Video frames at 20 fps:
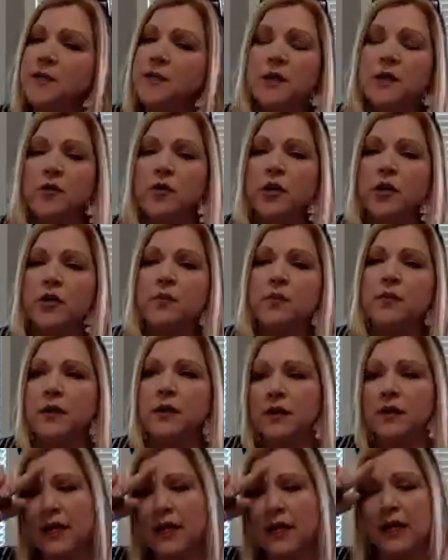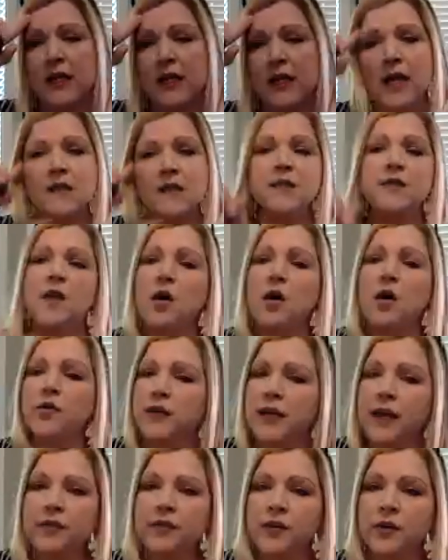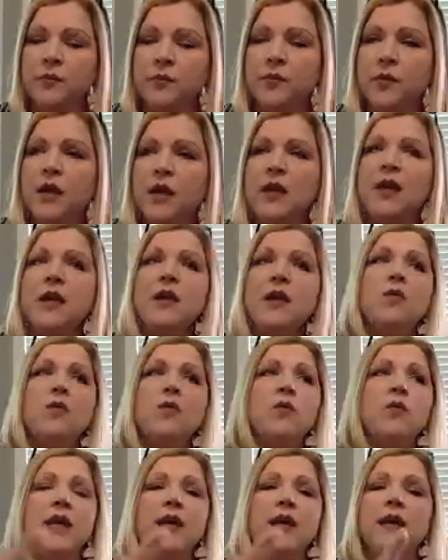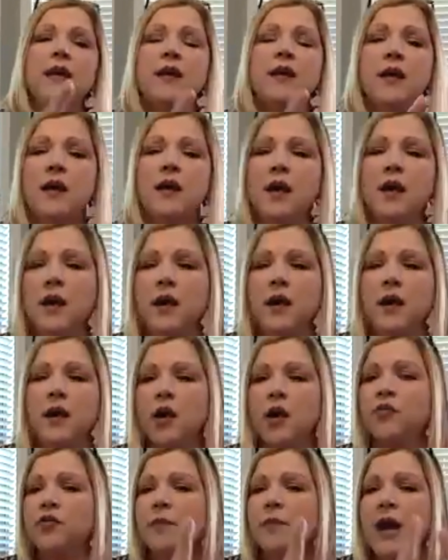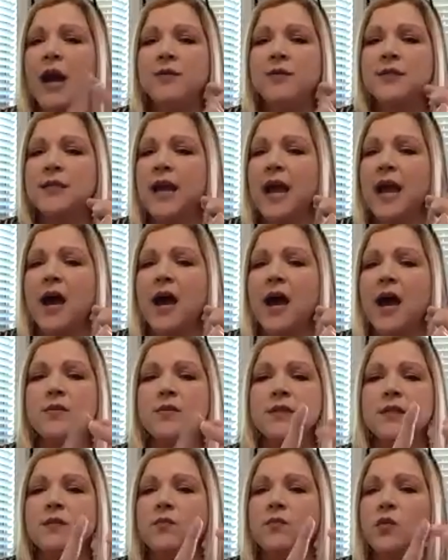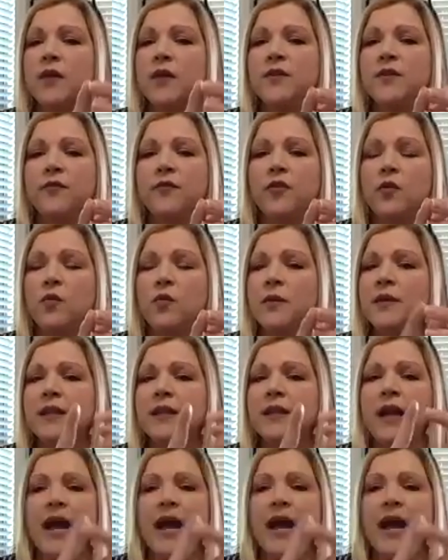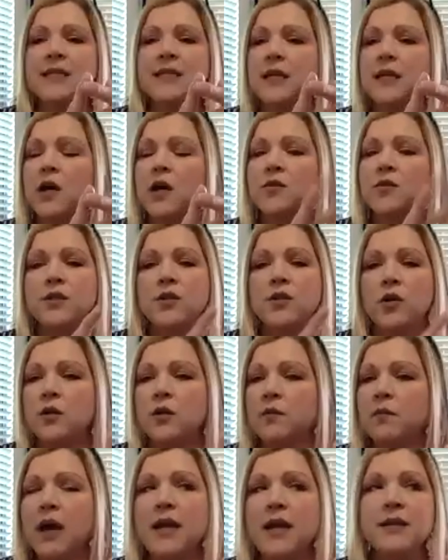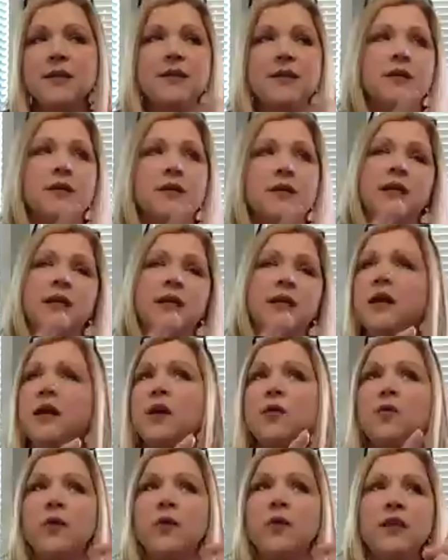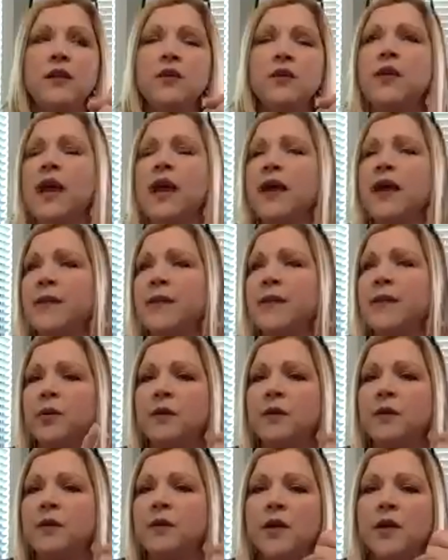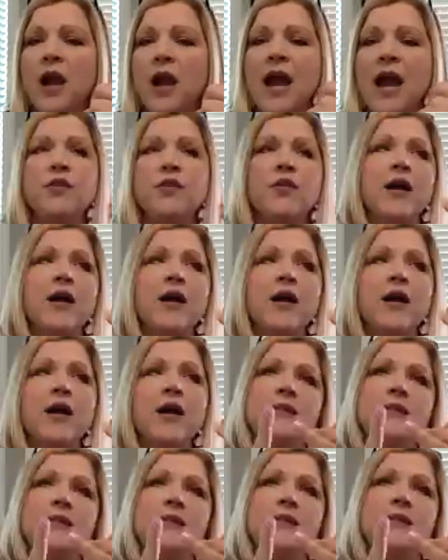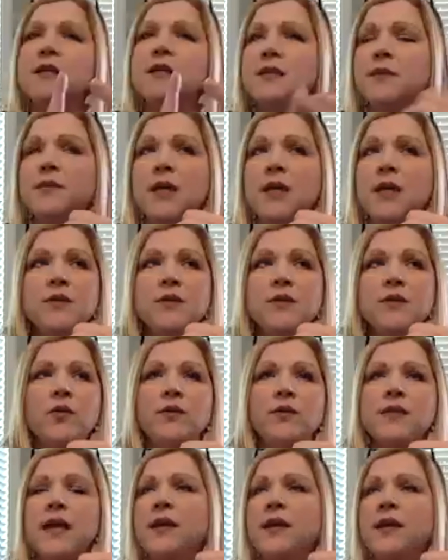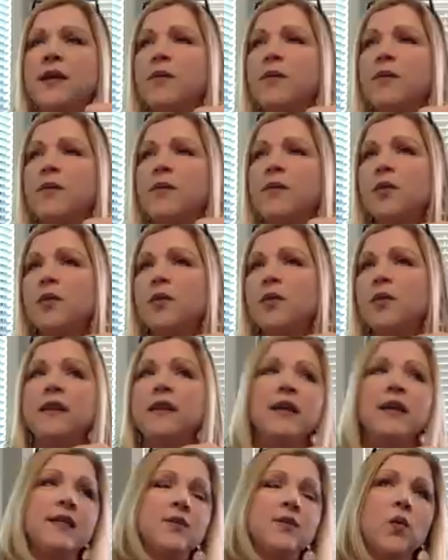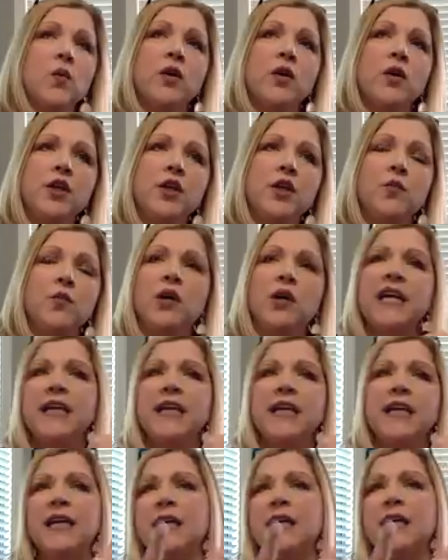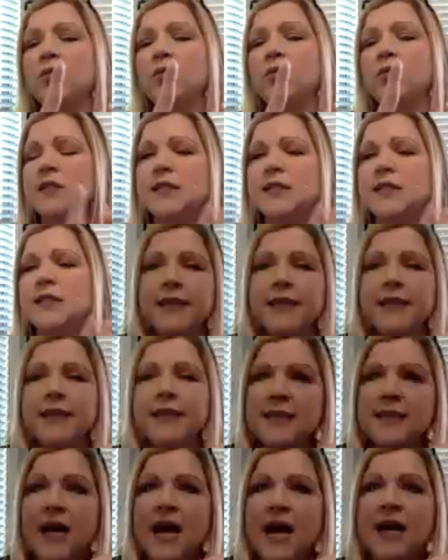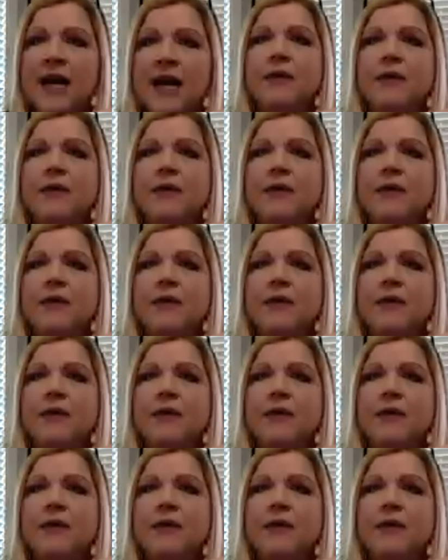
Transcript: group that connects us all together we uh, go from house to house we'll have different women that ask to host certain months and we we do that they put up their address sometimes we'll say i'm bringing this what are you bringing we'll set the time